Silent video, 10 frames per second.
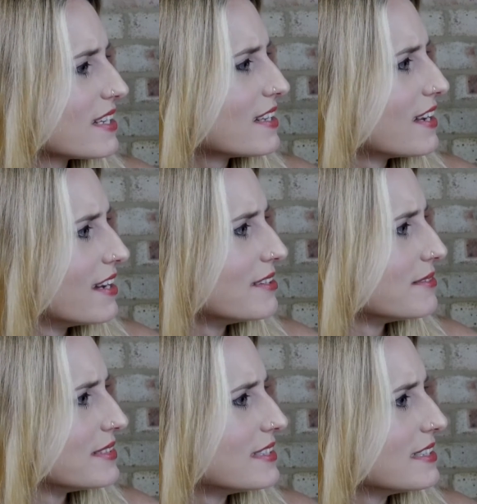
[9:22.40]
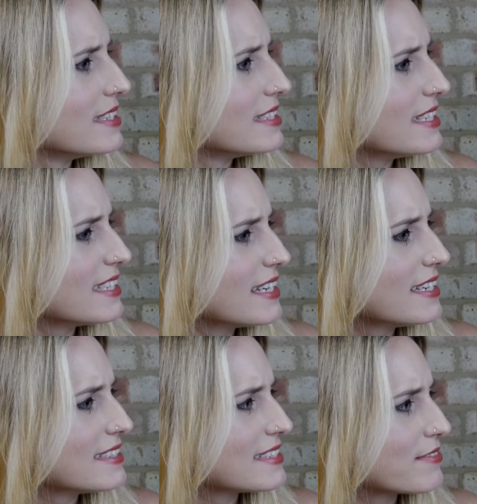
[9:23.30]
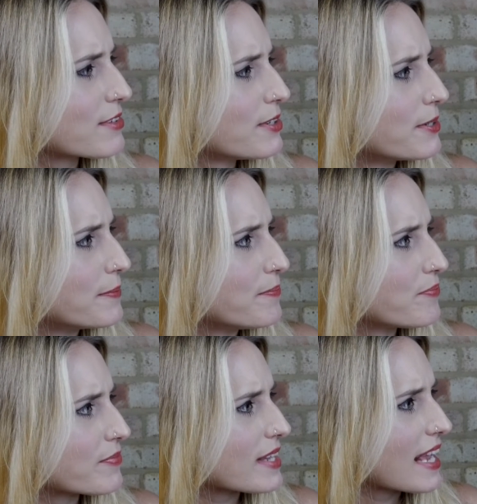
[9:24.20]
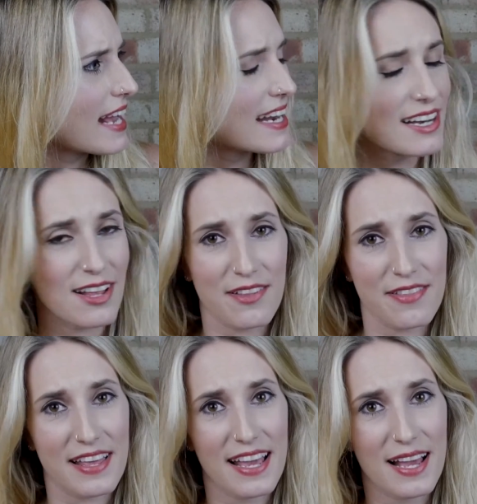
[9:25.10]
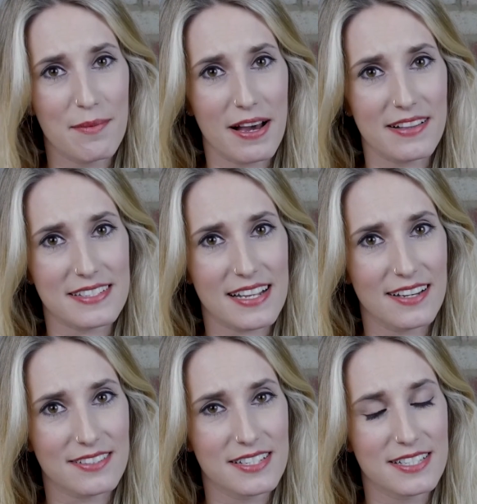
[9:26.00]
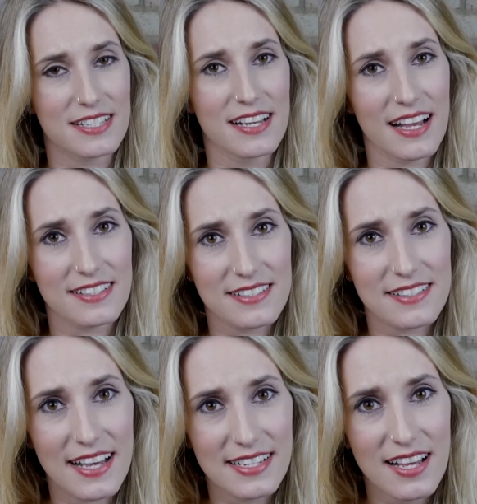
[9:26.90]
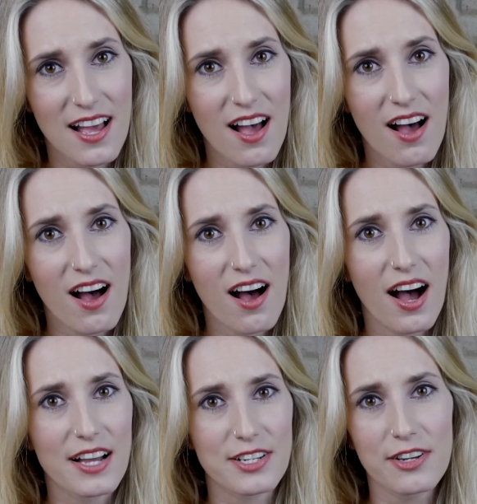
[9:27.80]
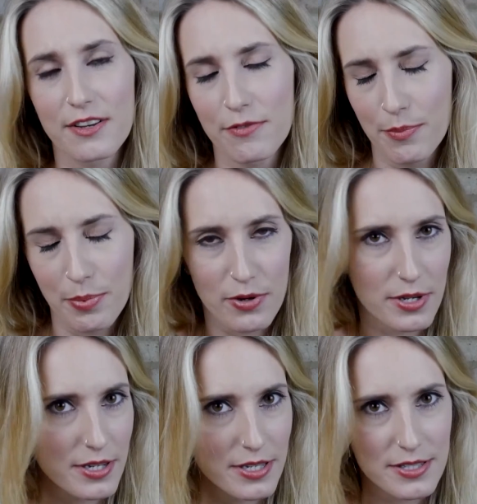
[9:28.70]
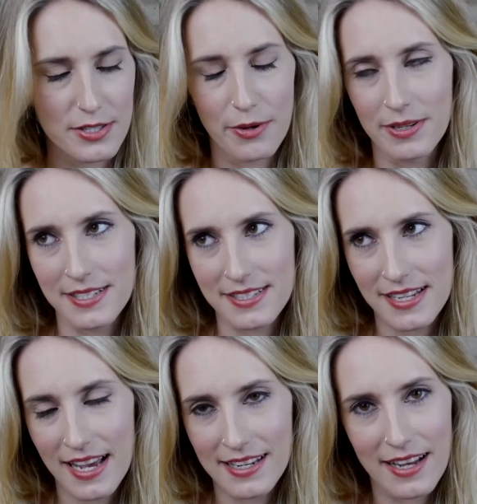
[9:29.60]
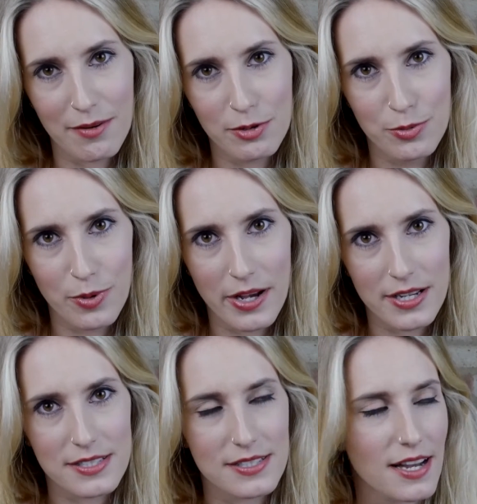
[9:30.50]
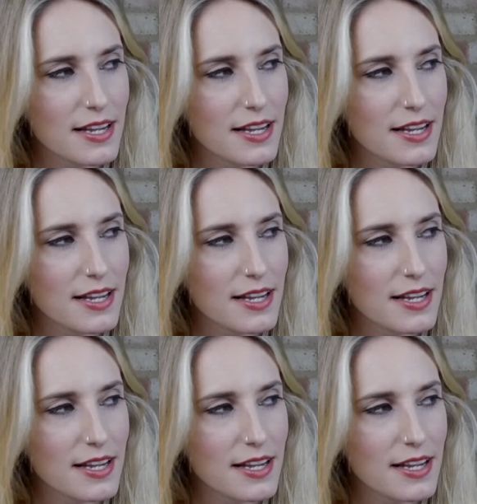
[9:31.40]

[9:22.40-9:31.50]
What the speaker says: You know, yeah, it's difficult. And another thing about this house is, as I said, I don't live with bloggers who understand how it all works.